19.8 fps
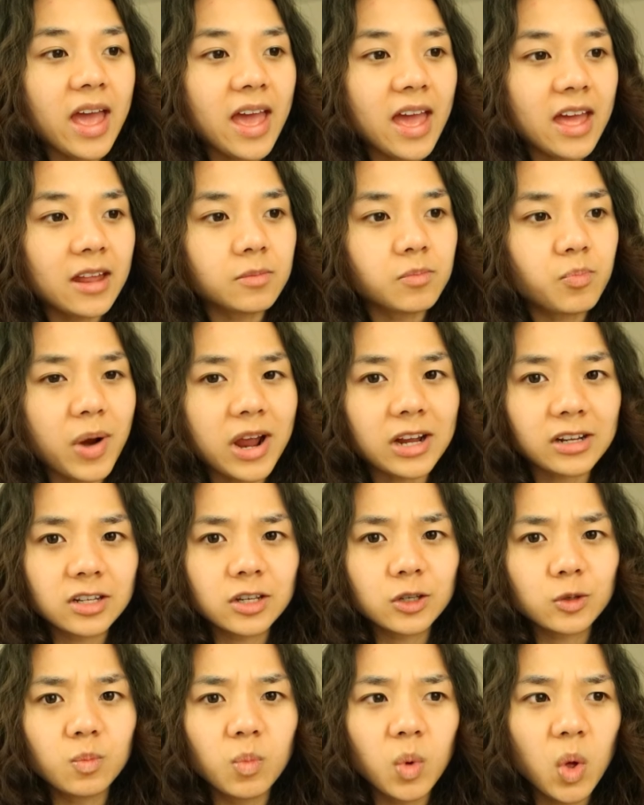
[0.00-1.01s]
and
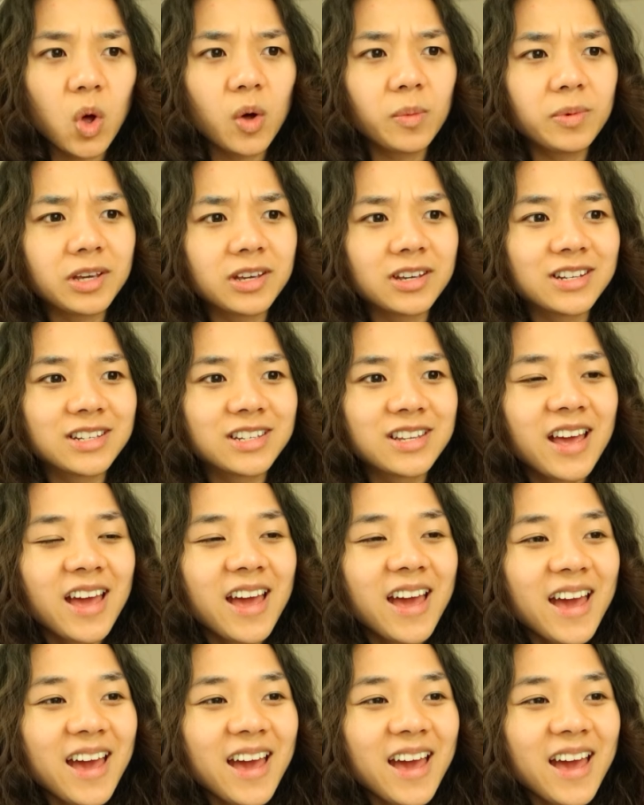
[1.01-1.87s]
practice more, because